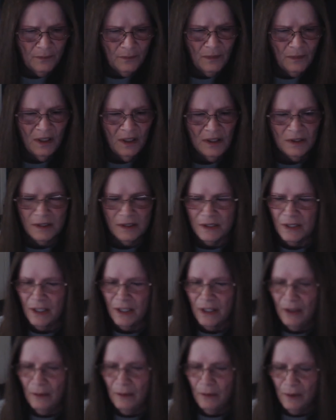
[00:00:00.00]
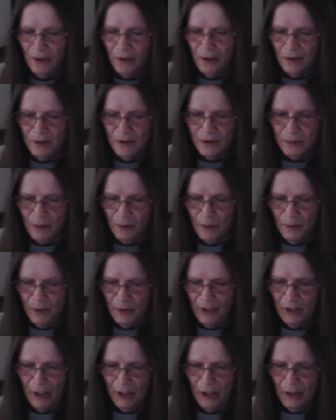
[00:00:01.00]
Let's see, where else were we
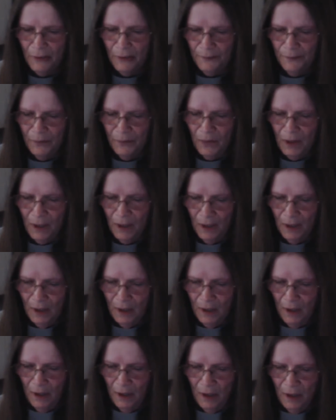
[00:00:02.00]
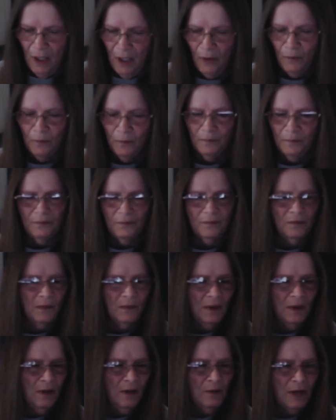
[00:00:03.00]
gonna go? Oh,
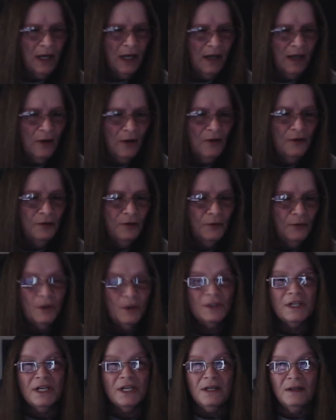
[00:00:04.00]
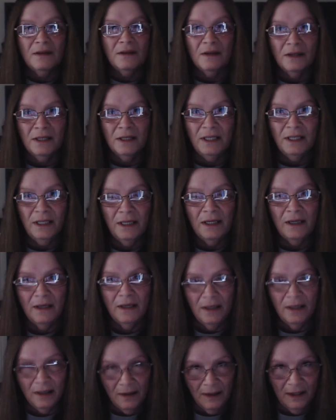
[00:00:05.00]
okay. On the 14th, again,
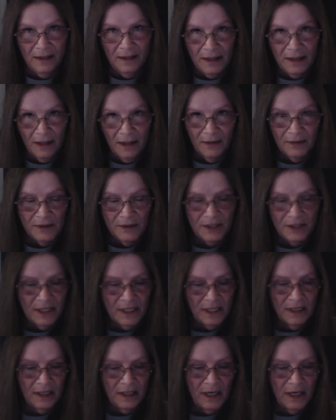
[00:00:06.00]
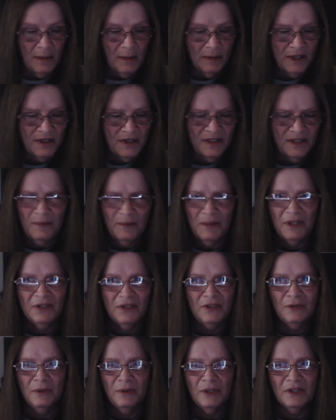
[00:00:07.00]
laid down to take a nap because I've been
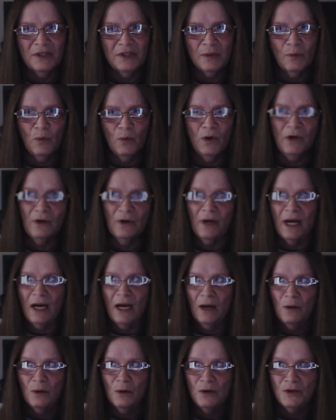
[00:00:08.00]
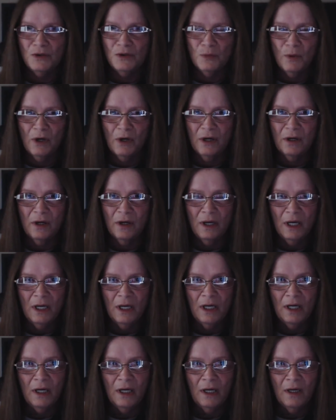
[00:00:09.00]
doing some weird hours where
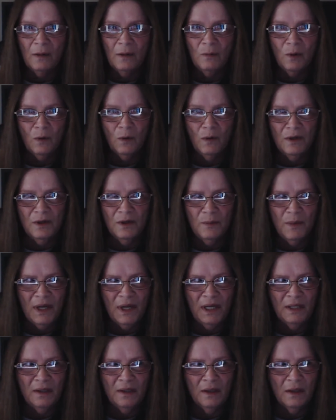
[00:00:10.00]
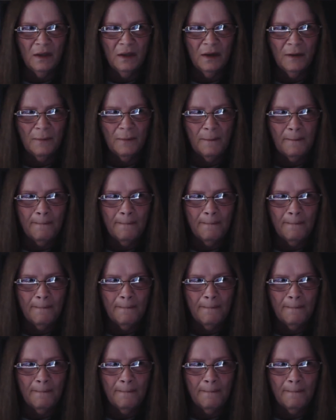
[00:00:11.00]
I'm going to bed like